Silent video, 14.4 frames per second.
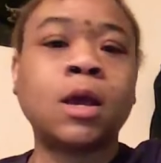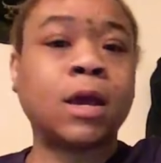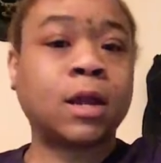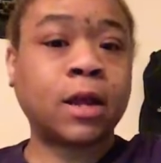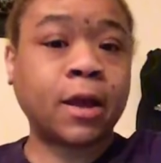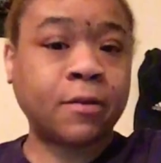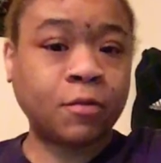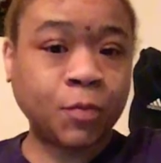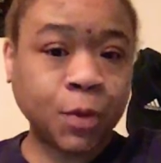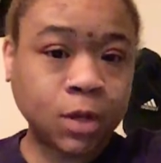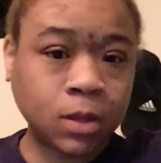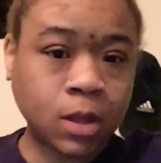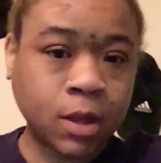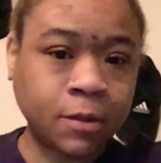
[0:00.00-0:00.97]
and I have a
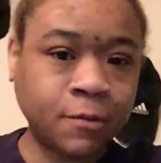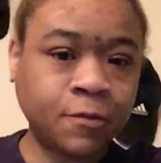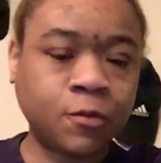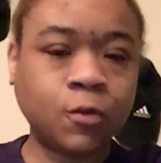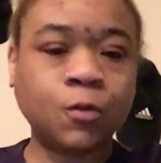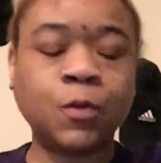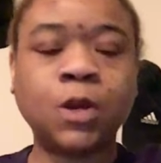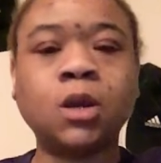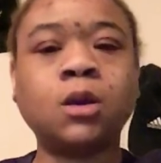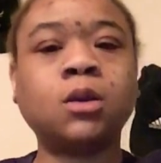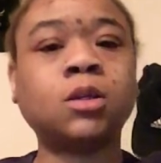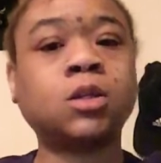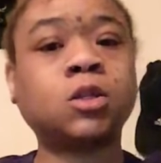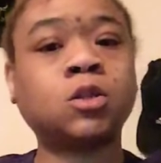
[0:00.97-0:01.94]
PIC line for a
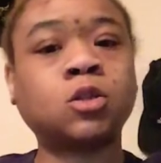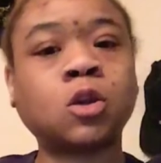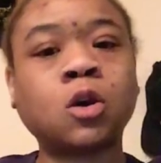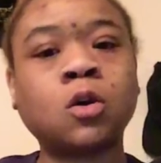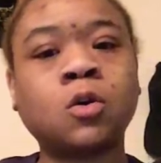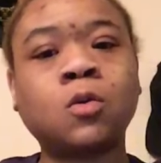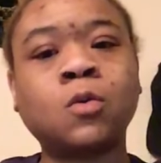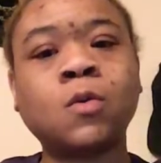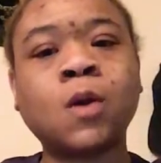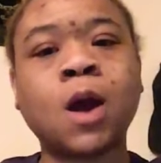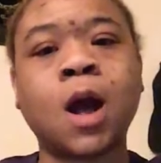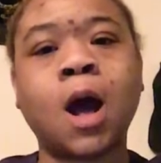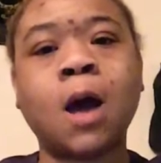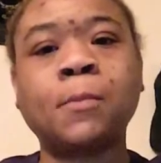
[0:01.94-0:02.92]
week. So,
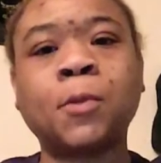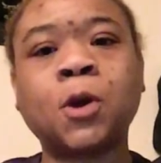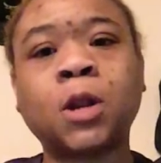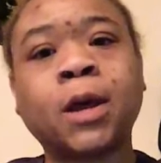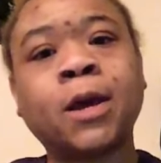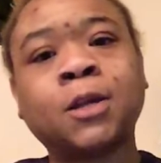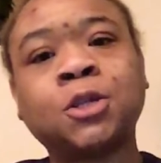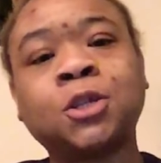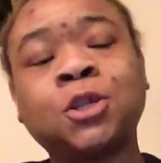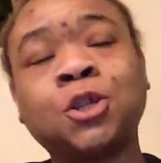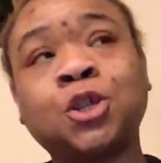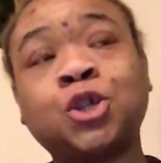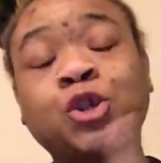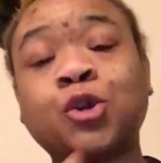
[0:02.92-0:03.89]
I'm going to actually
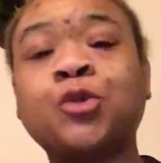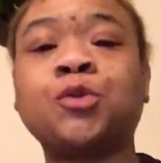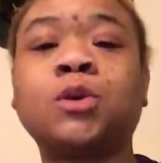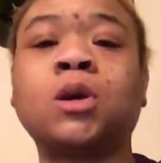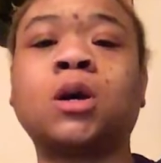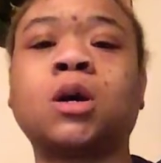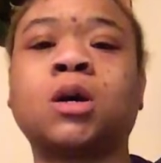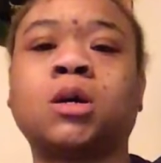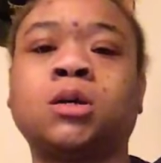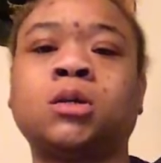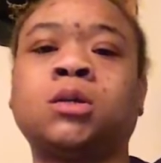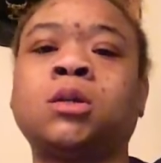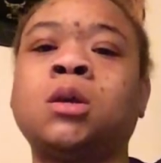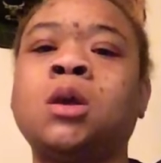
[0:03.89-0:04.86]
show you
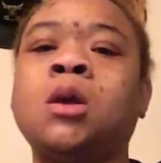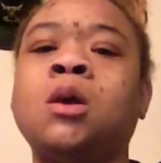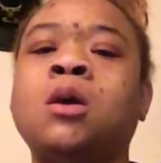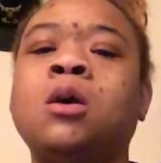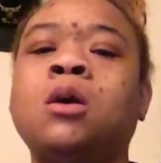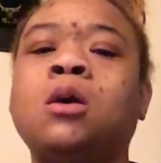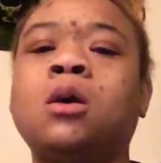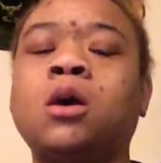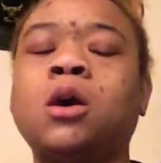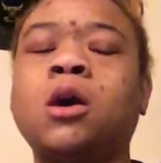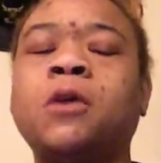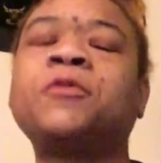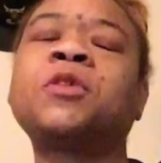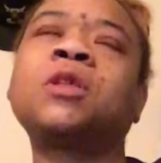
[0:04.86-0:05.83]
guys
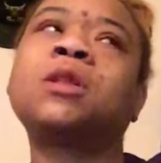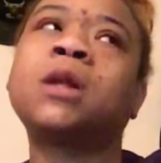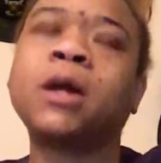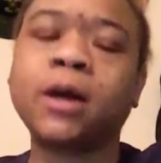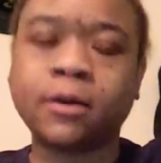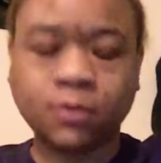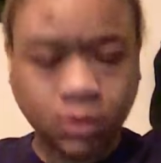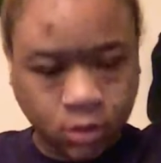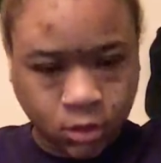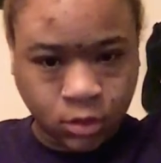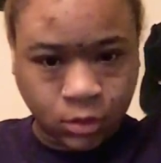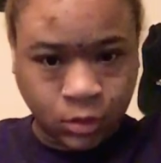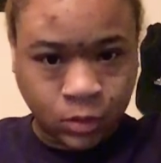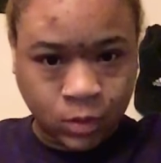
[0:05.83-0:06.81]
everything that I have to
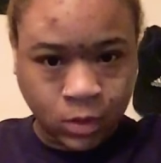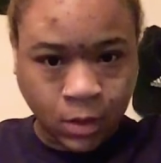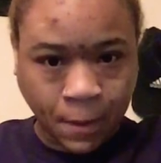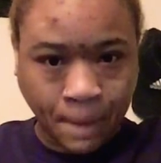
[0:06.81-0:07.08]
do